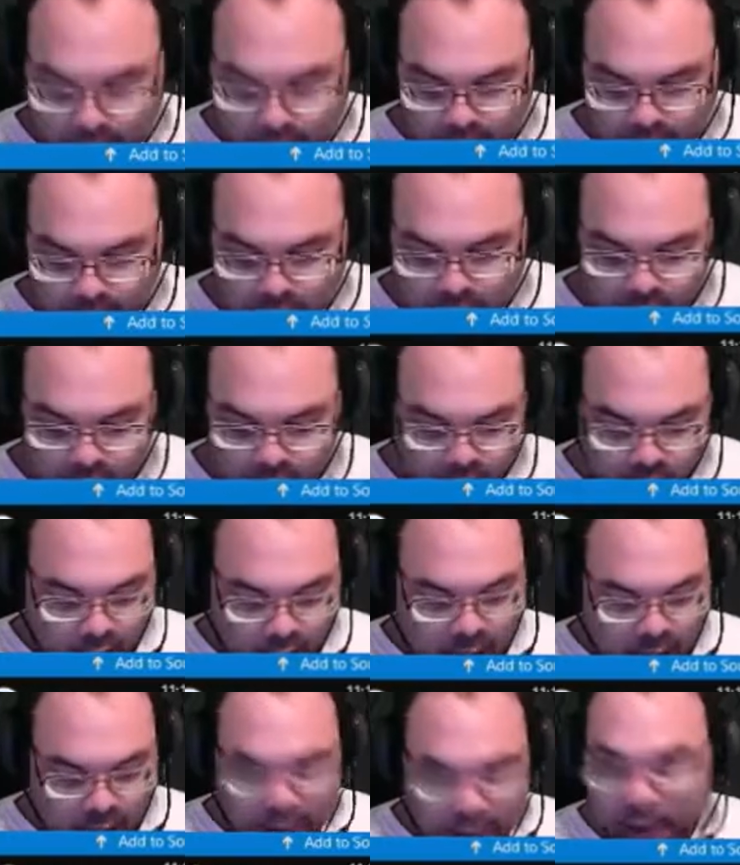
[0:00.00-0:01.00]
need to
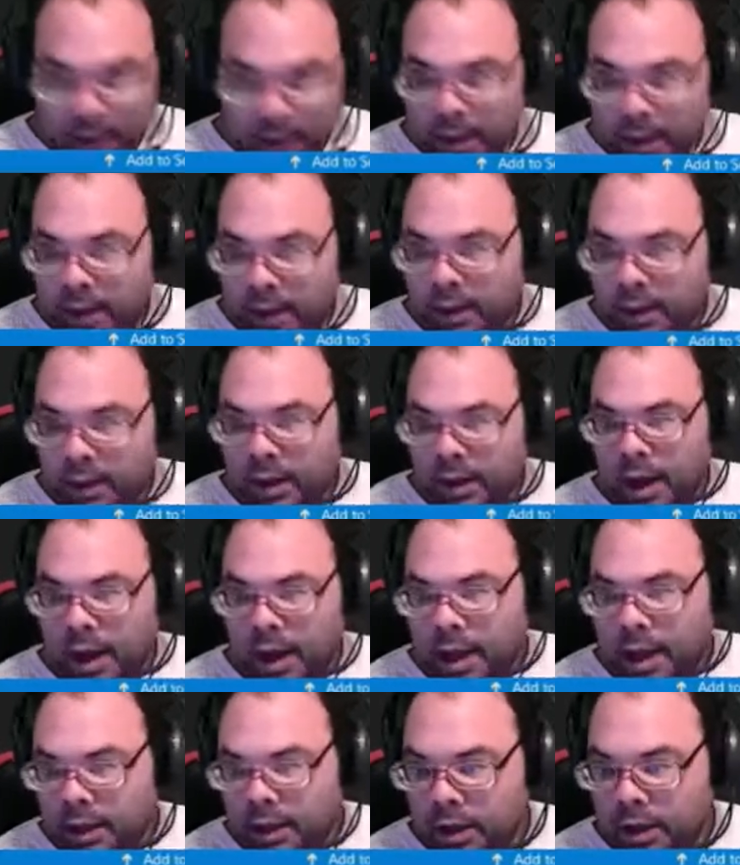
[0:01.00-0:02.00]
add
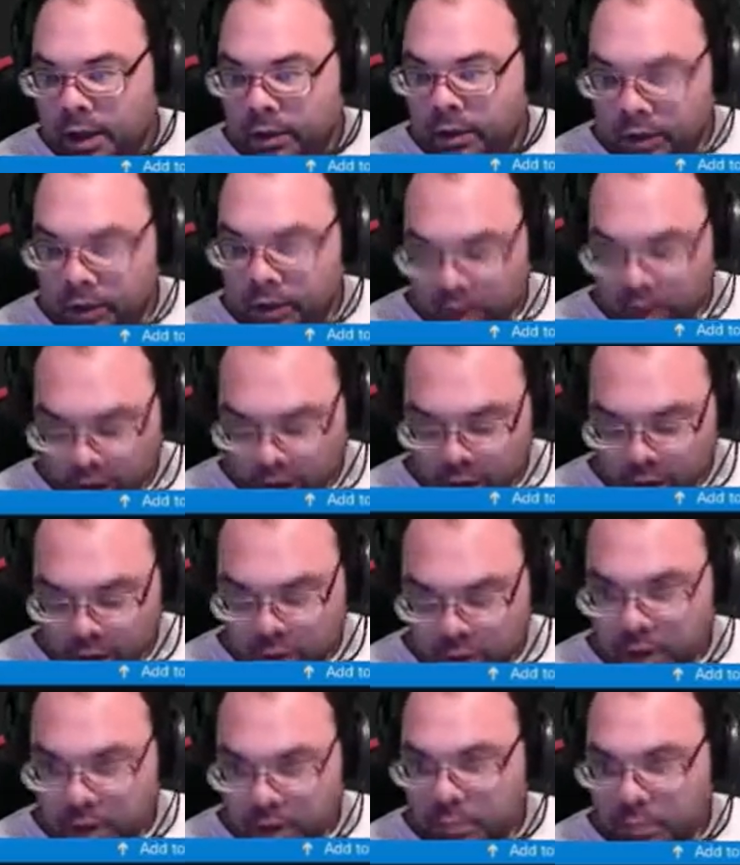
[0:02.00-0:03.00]
another
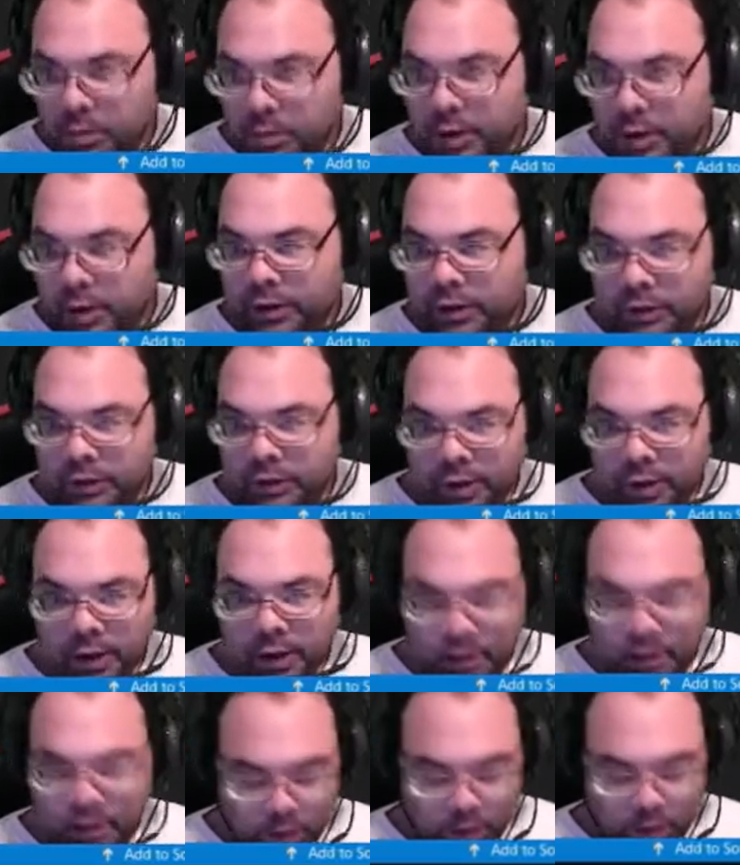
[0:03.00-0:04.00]
closing
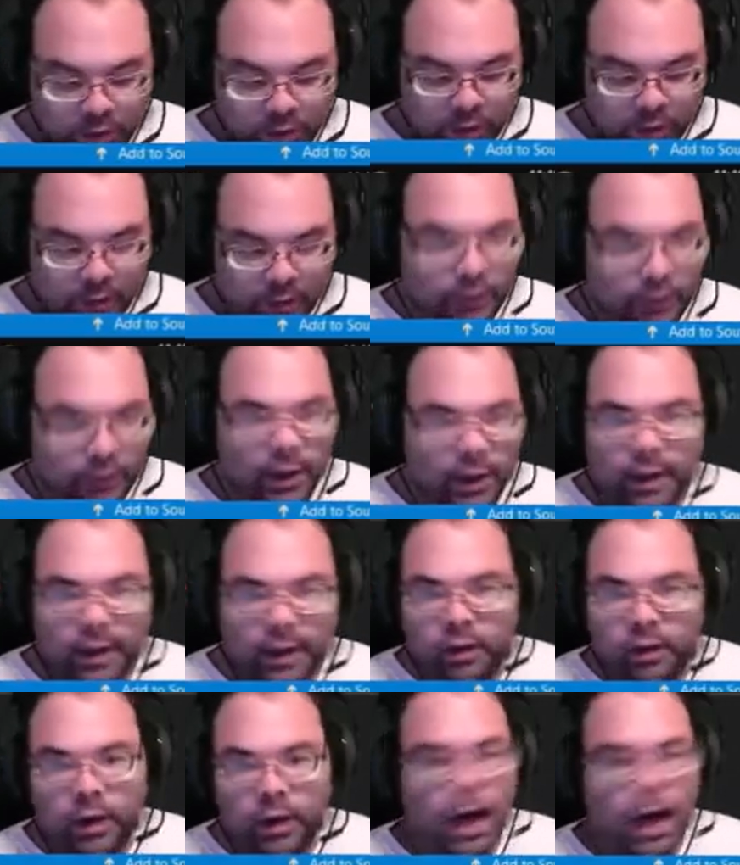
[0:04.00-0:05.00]
parenthesis to get rid of that
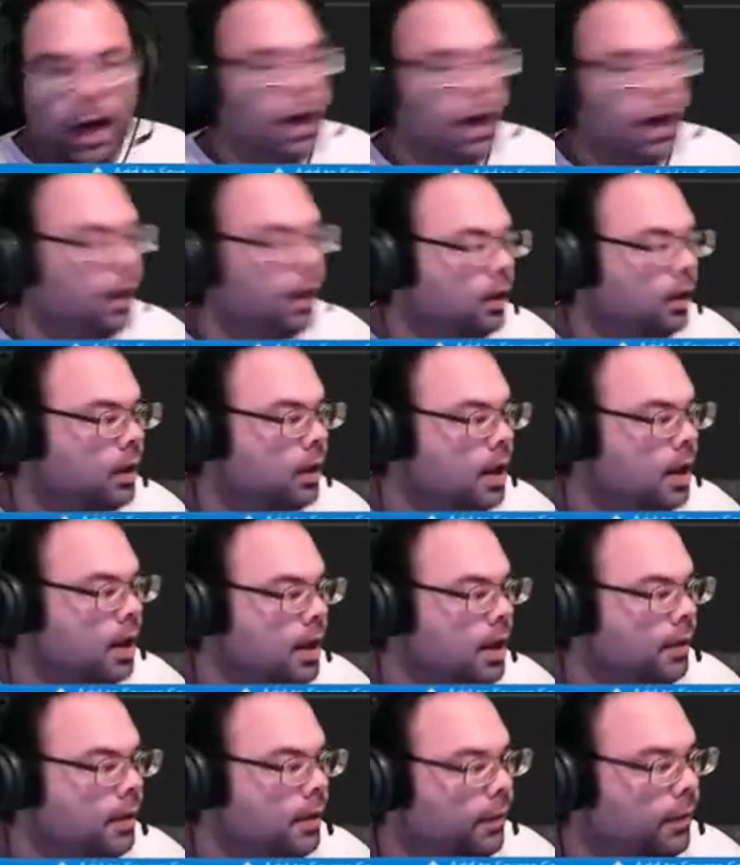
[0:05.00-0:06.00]
little error.
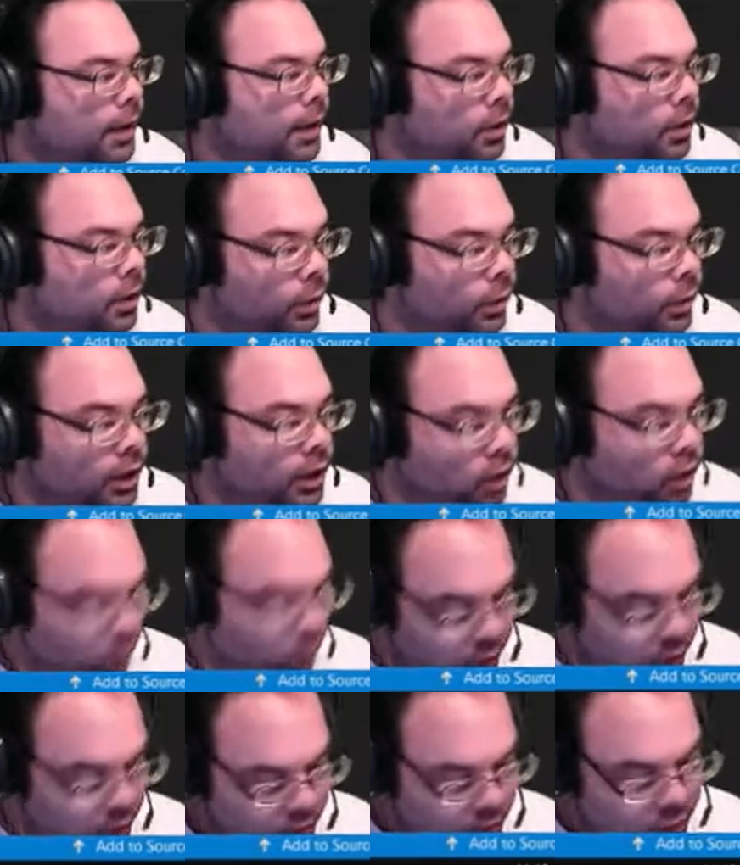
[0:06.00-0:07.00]
Then we are
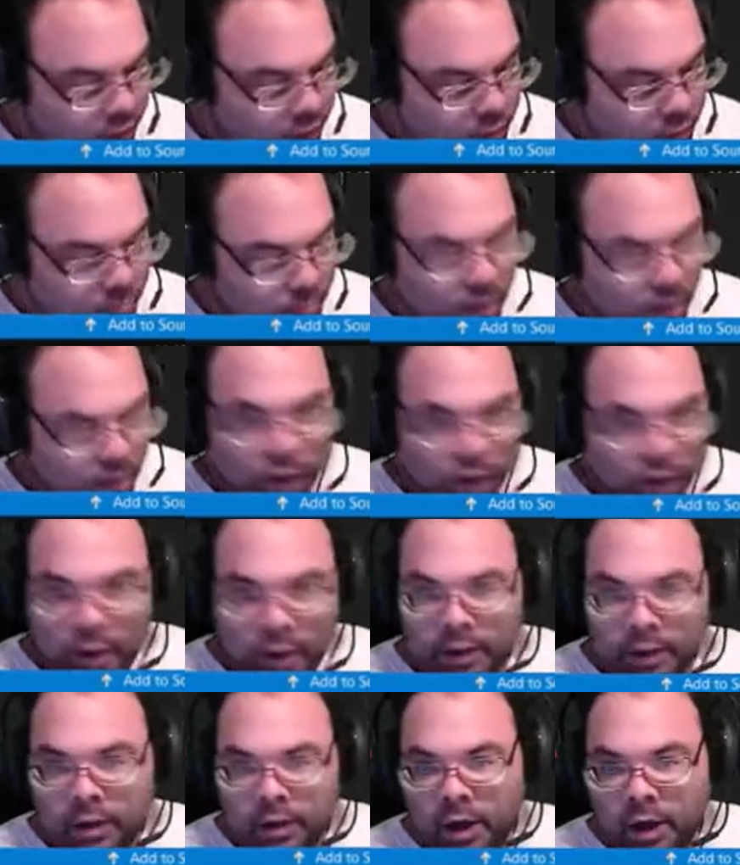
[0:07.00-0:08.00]
going to
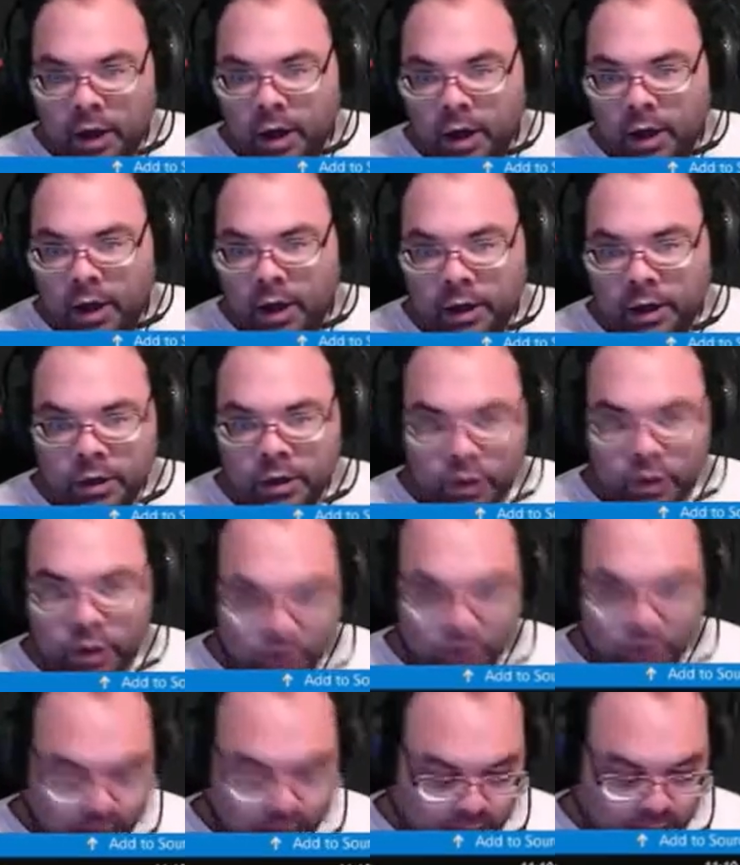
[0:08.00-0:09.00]
put
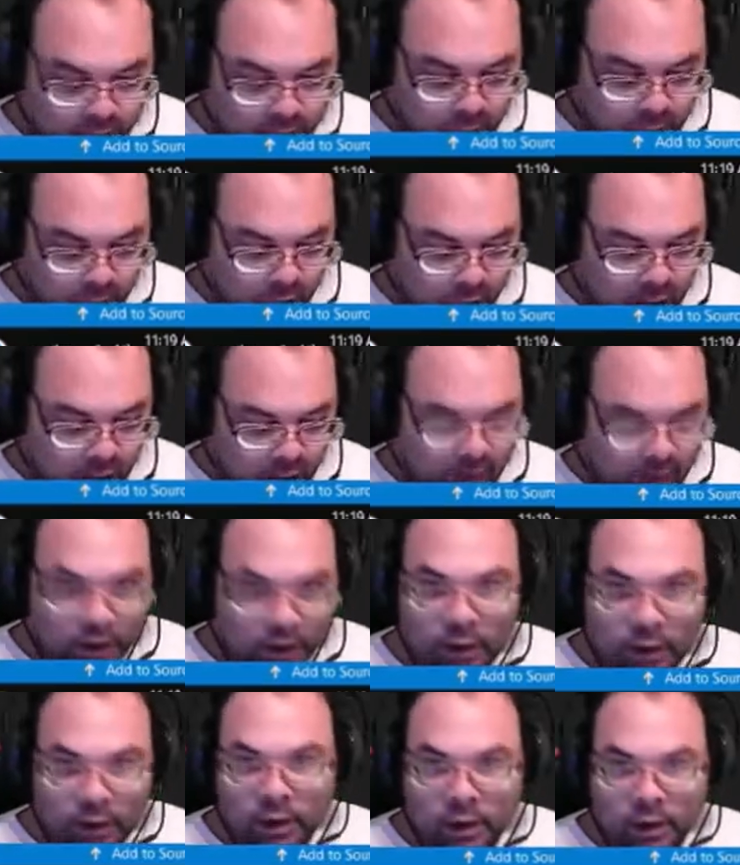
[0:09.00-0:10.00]
stream
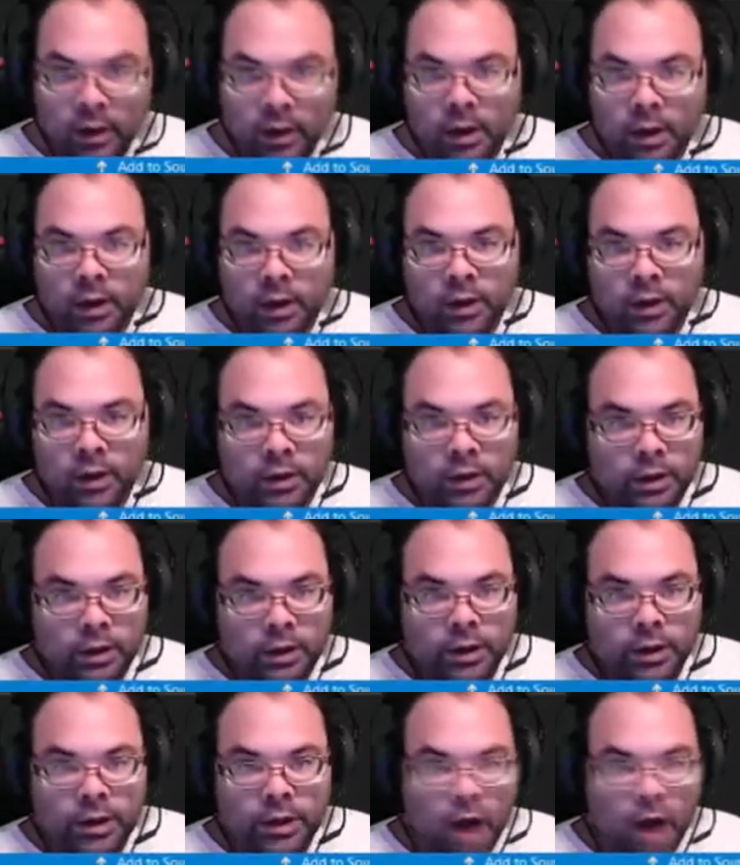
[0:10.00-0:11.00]
writer
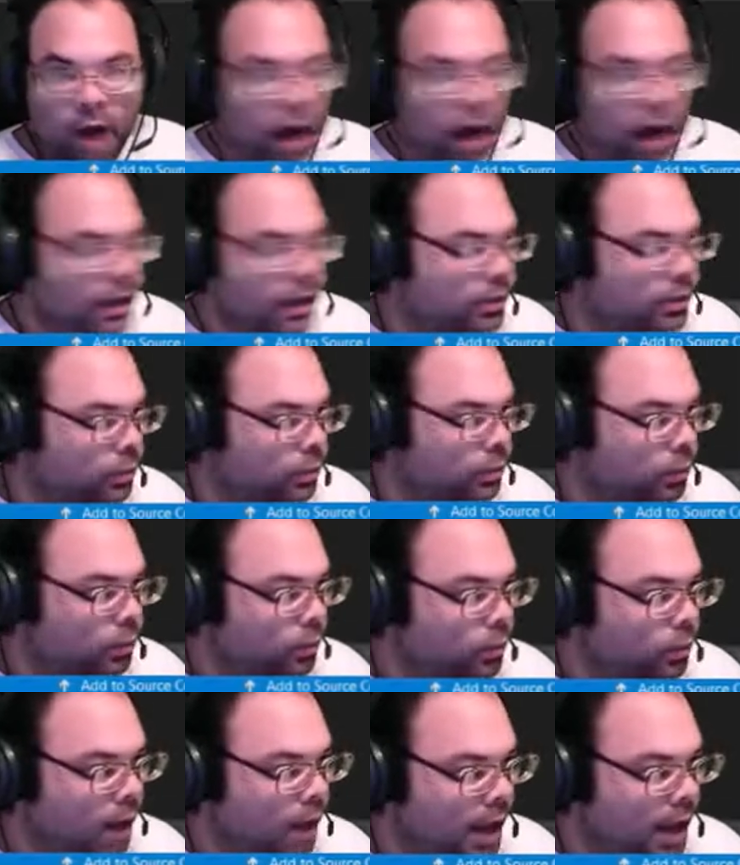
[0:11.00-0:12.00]
dot
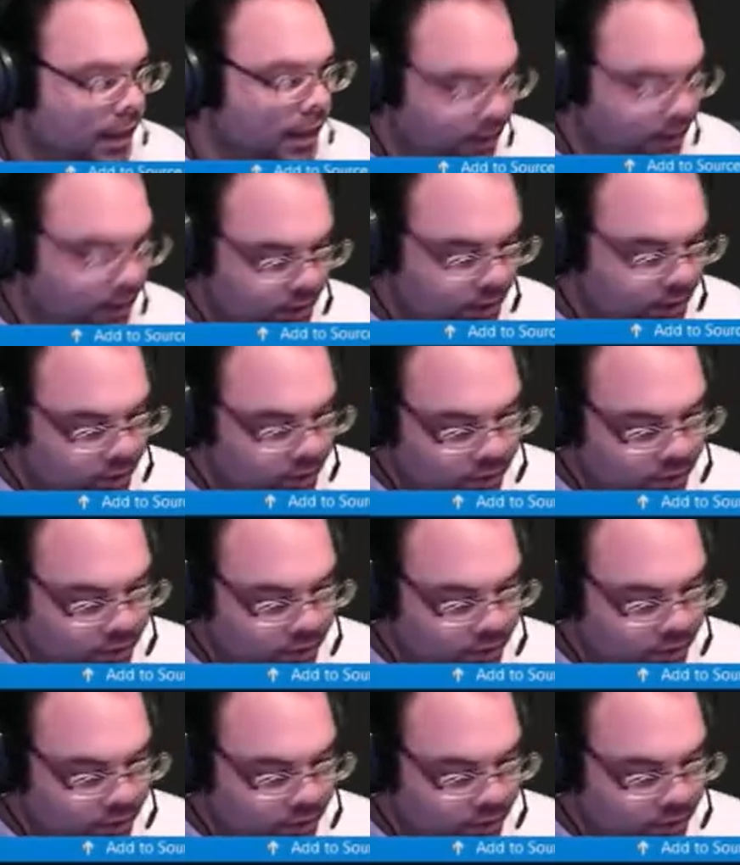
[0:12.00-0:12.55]
right,